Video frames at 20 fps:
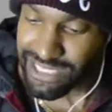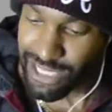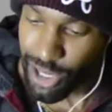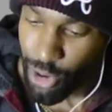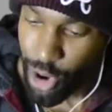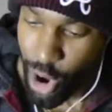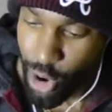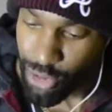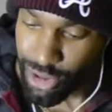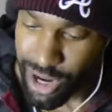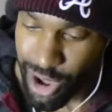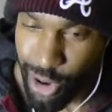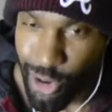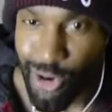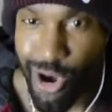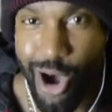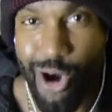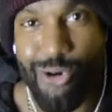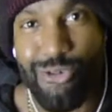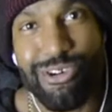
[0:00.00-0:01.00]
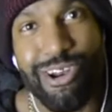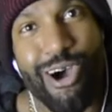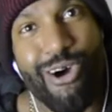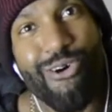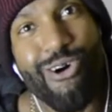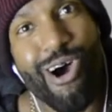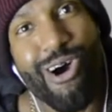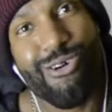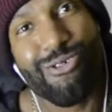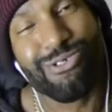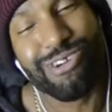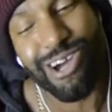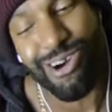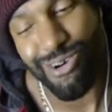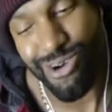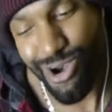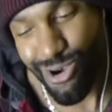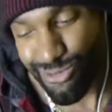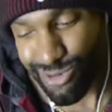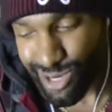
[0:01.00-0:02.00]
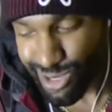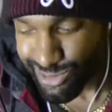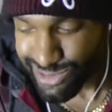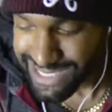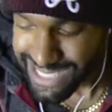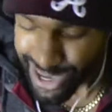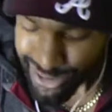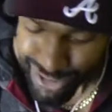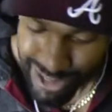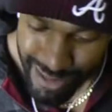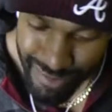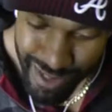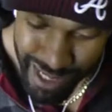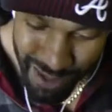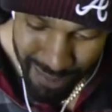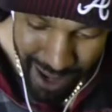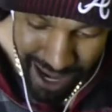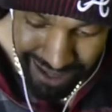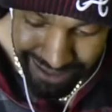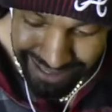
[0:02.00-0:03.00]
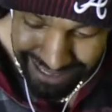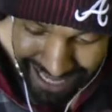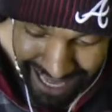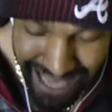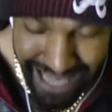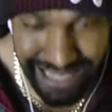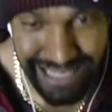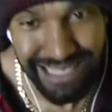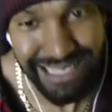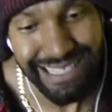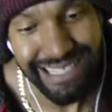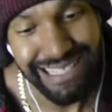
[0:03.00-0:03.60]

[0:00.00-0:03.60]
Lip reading: So hold on. Talk to me about that.